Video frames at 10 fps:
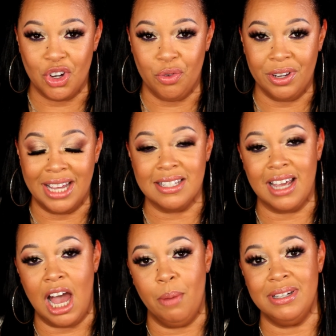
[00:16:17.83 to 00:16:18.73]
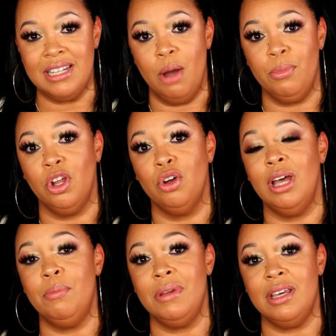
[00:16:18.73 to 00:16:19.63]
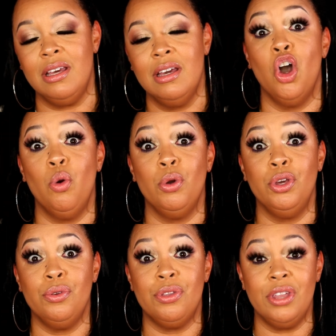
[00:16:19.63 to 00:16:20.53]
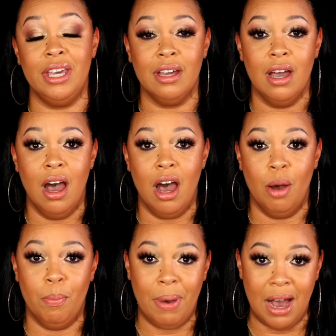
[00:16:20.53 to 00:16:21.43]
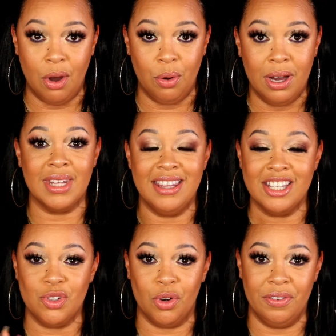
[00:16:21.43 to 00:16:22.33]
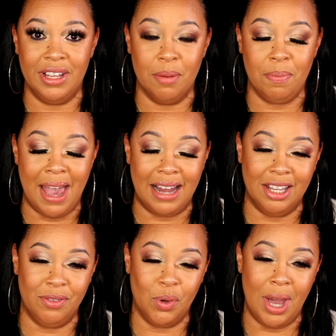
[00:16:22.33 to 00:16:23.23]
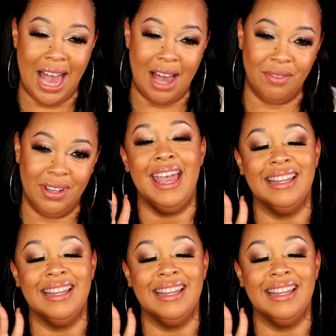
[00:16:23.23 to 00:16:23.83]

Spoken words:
Don't forget to comment down below. Let me know what you think about this Norvina palette if you have it,